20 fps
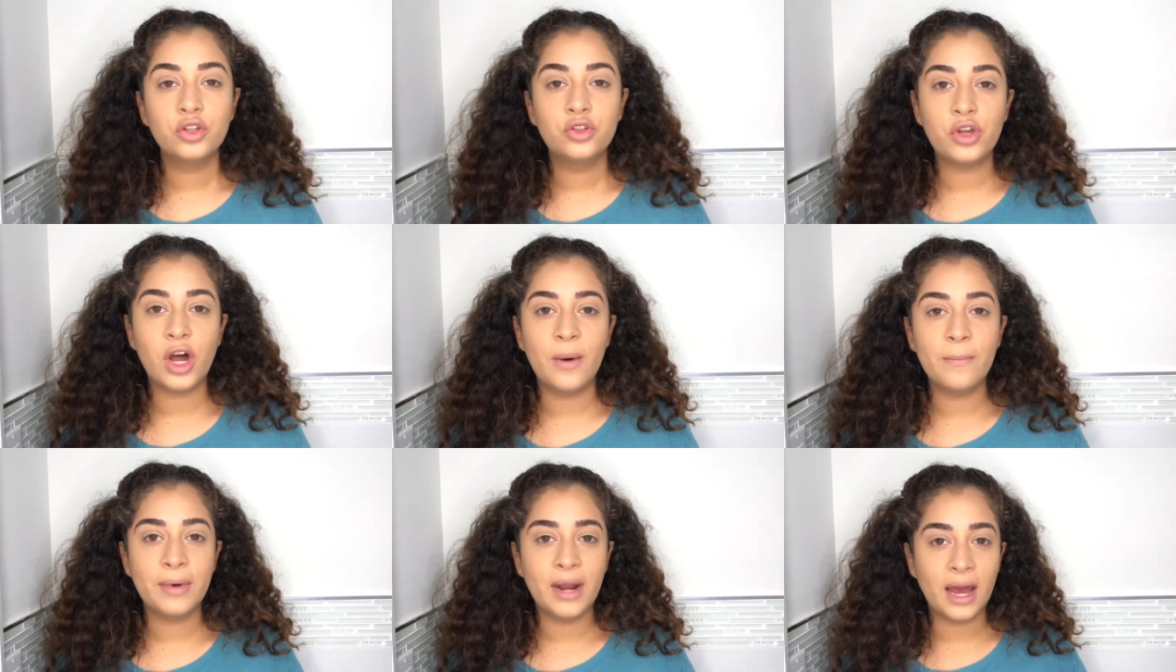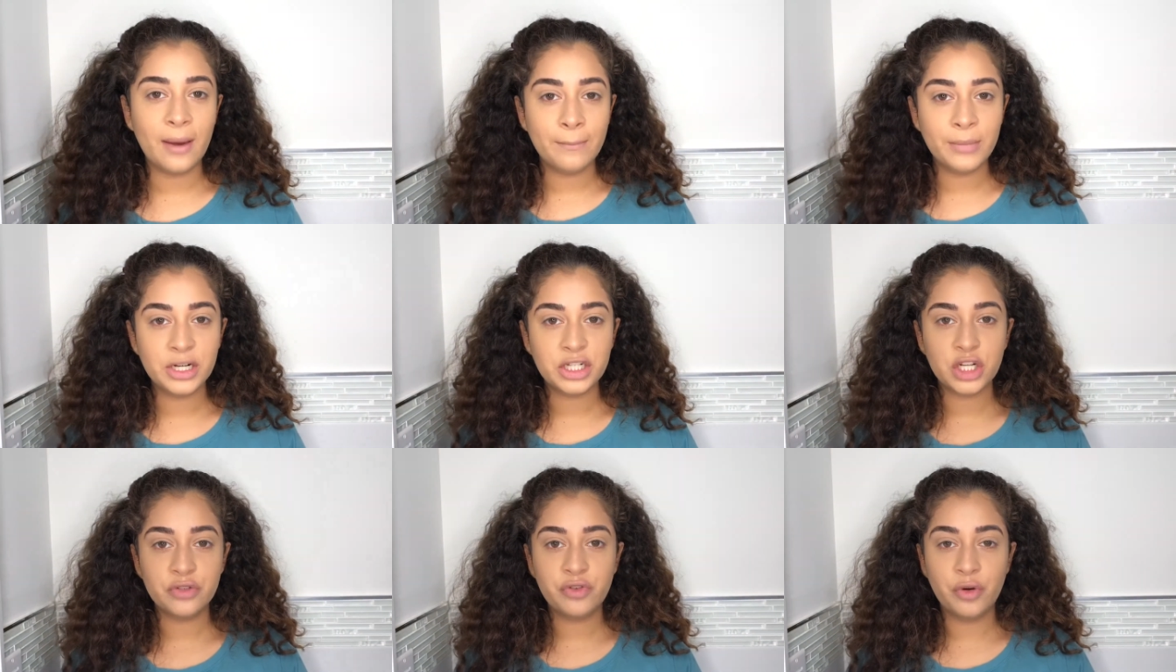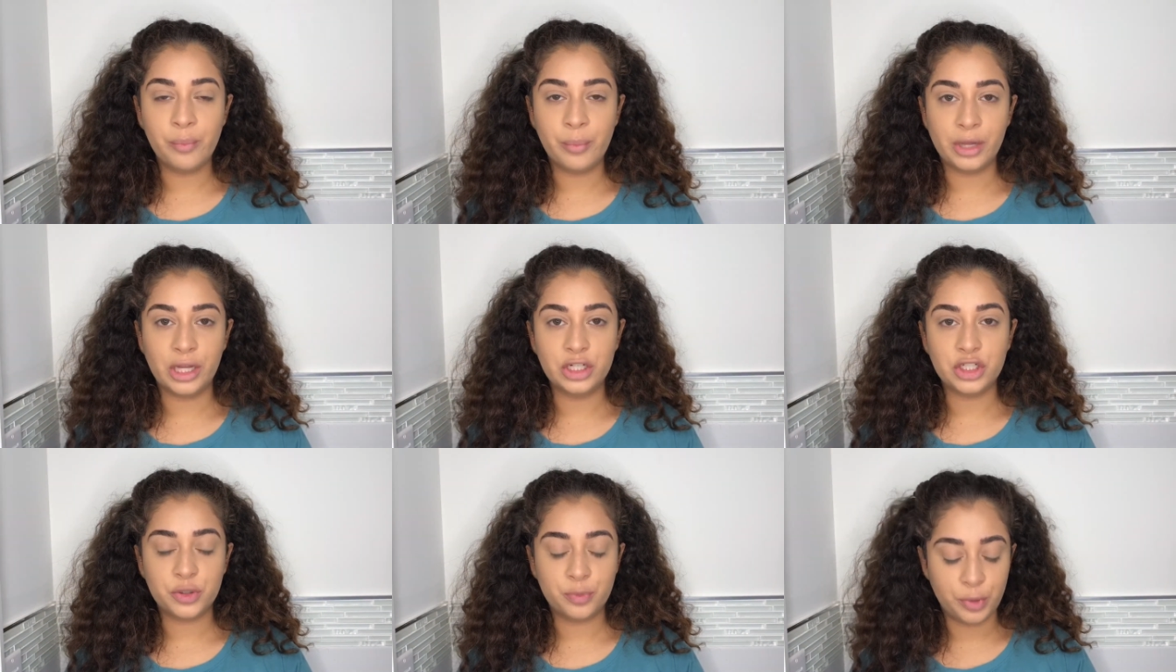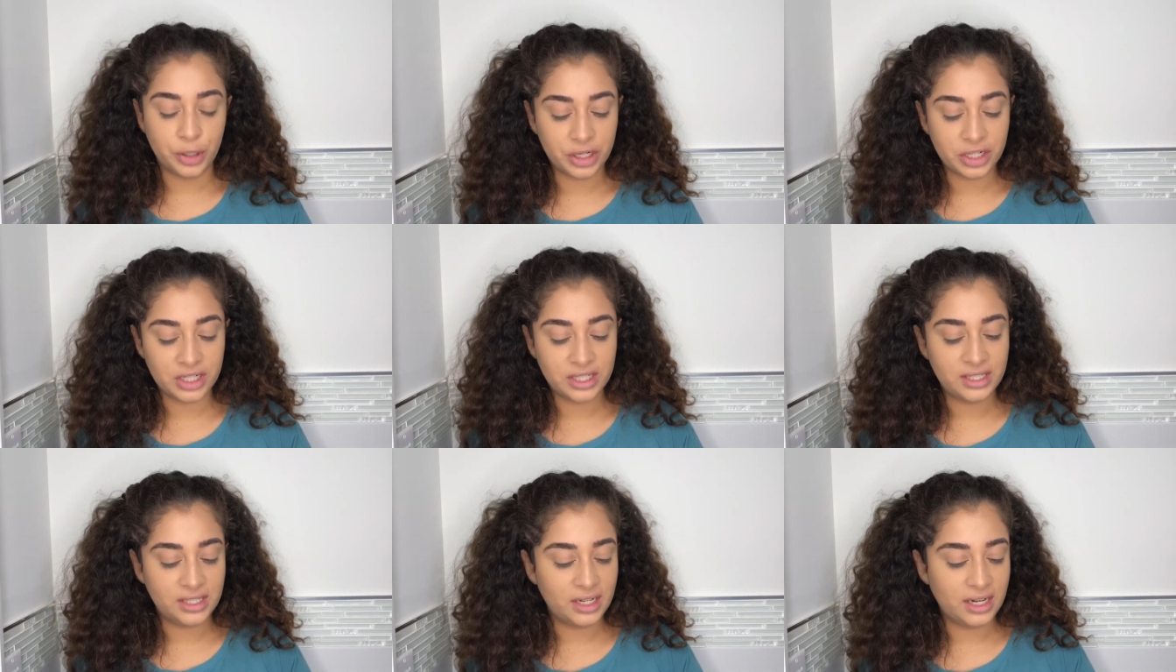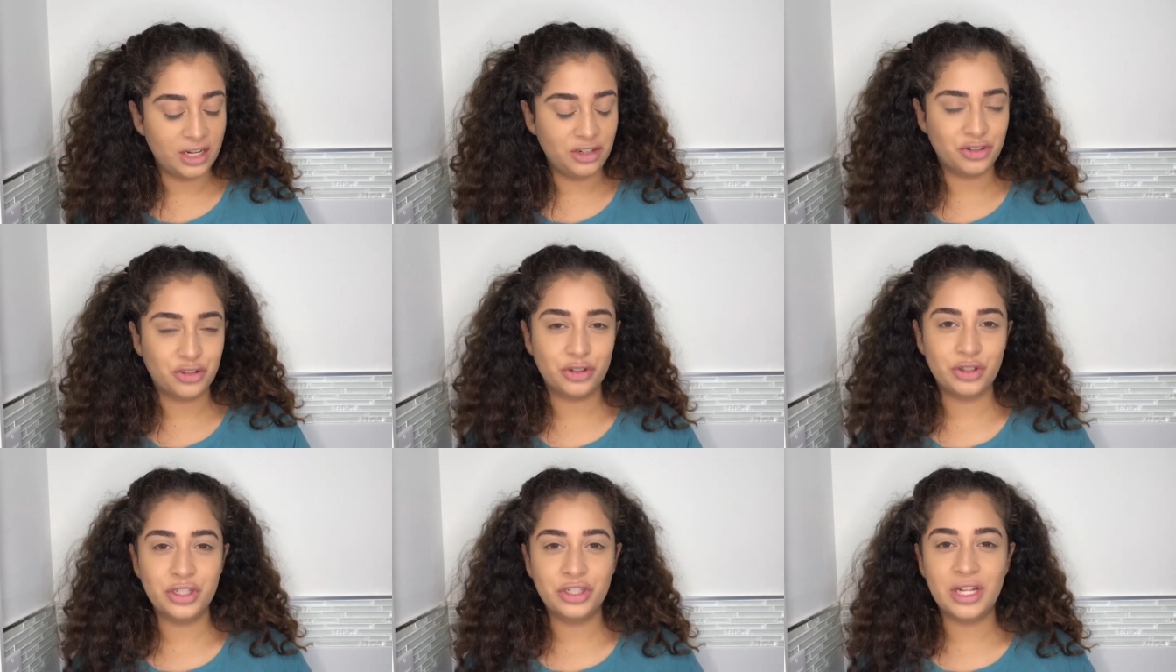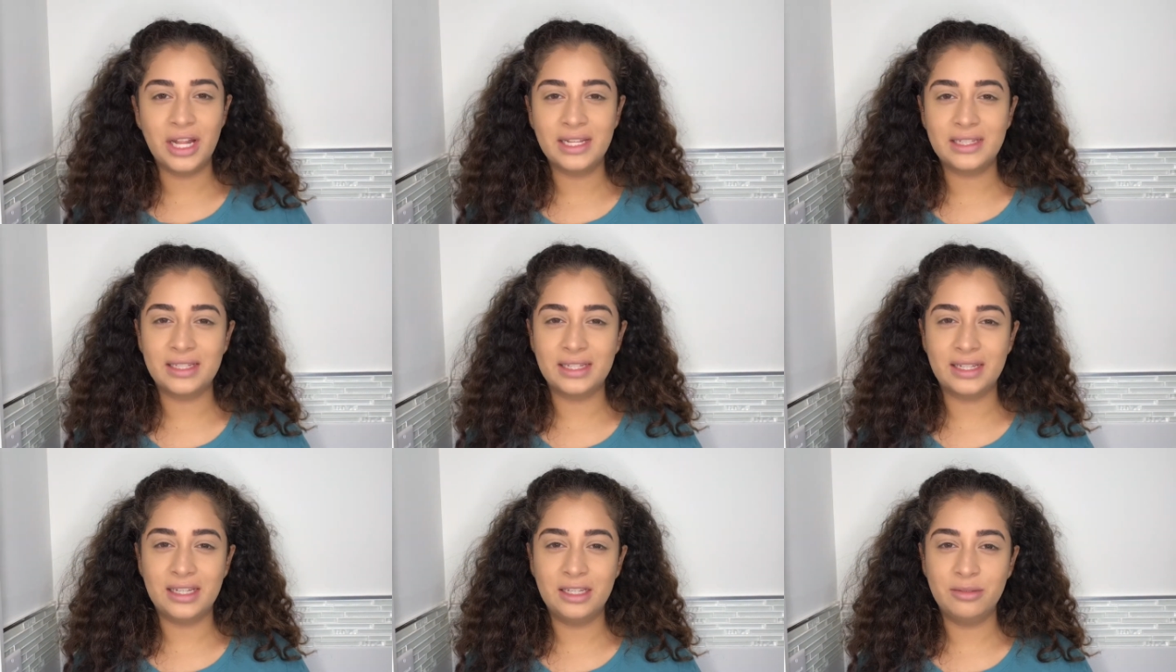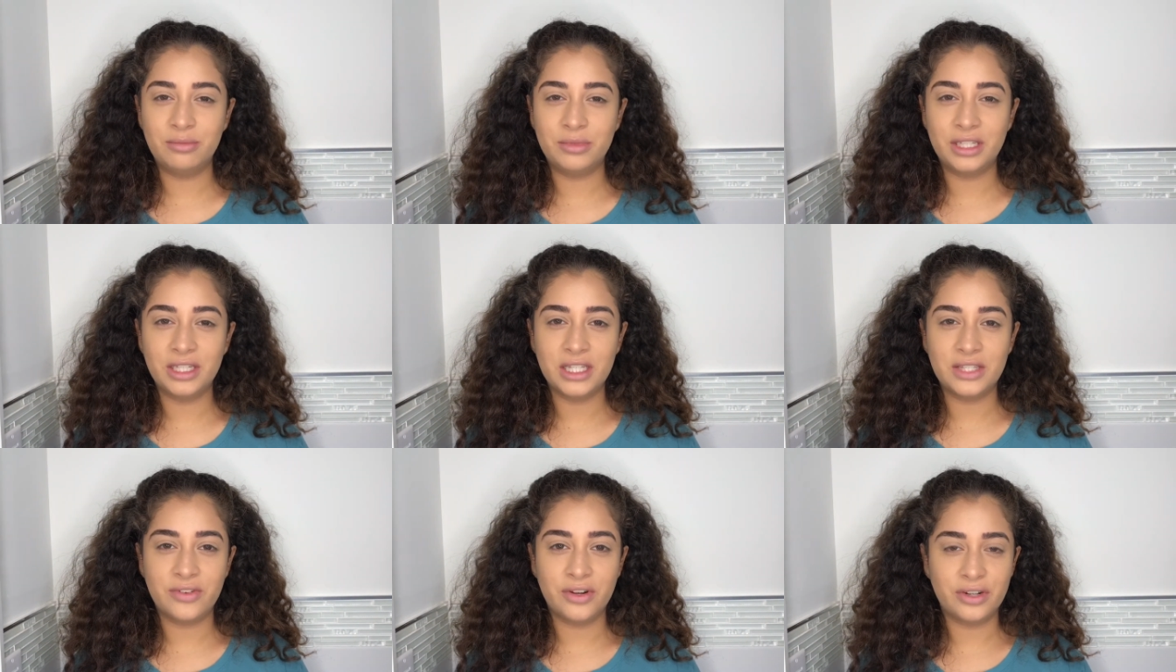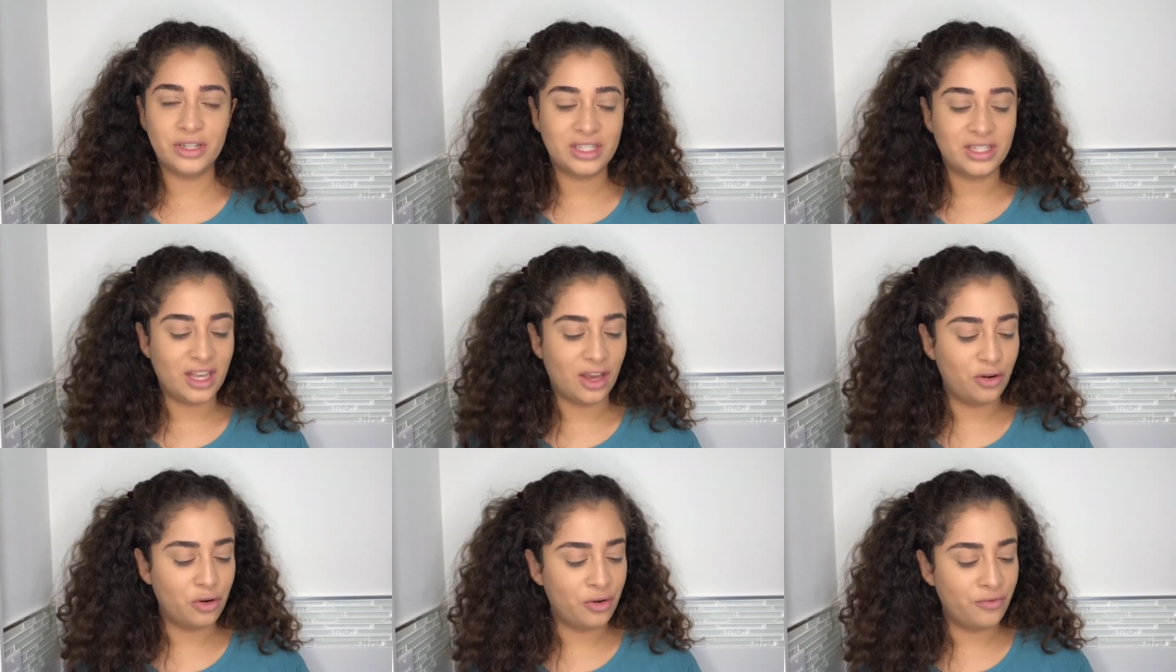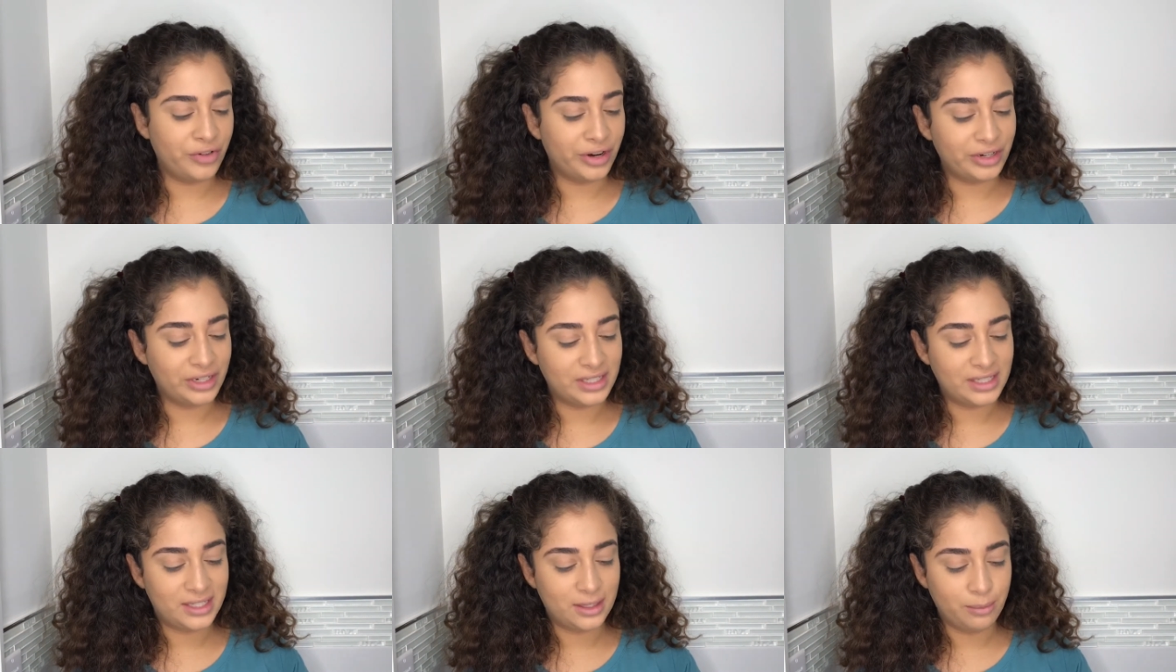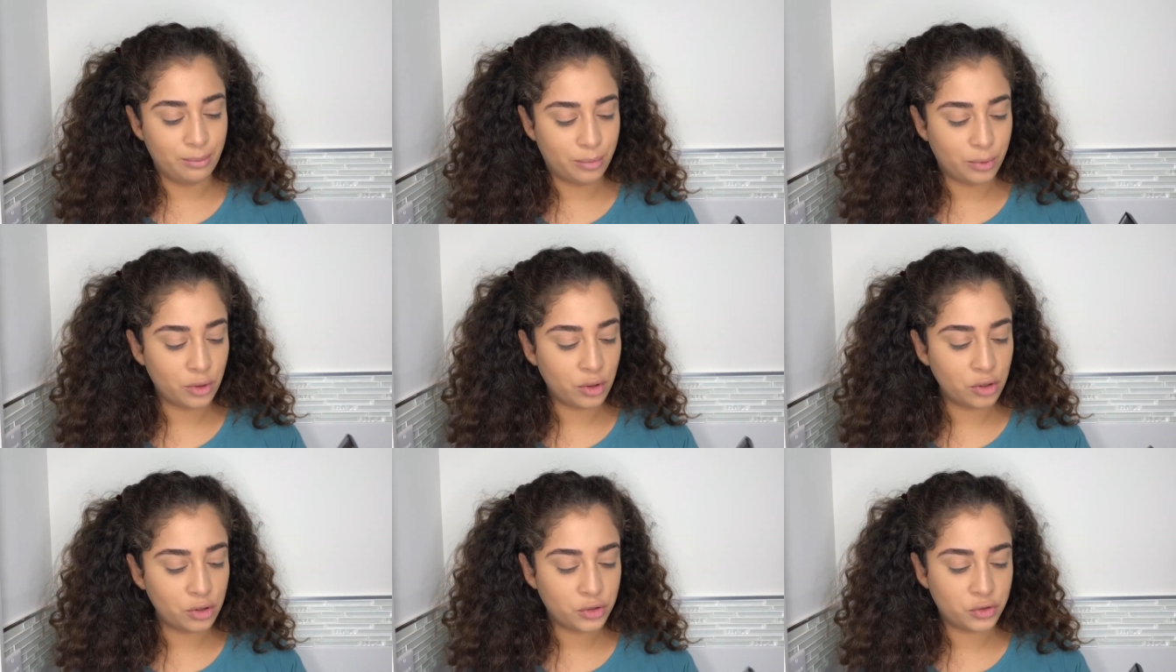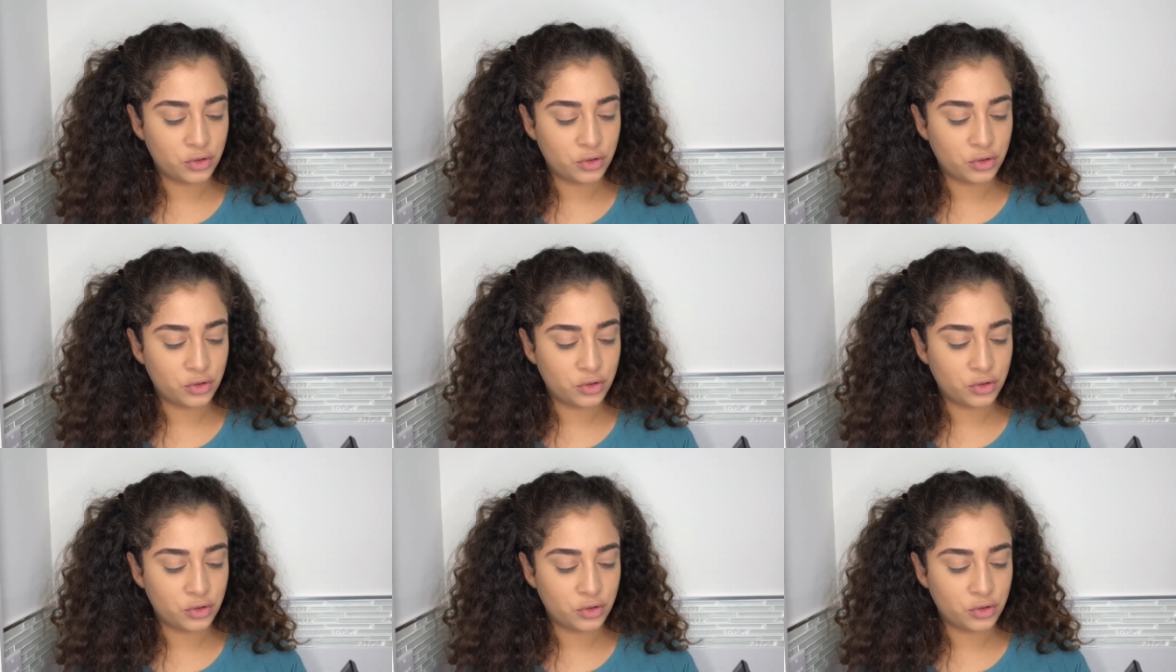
So I'm not much of a blush person. I usually like to keep things very subtle and very simple.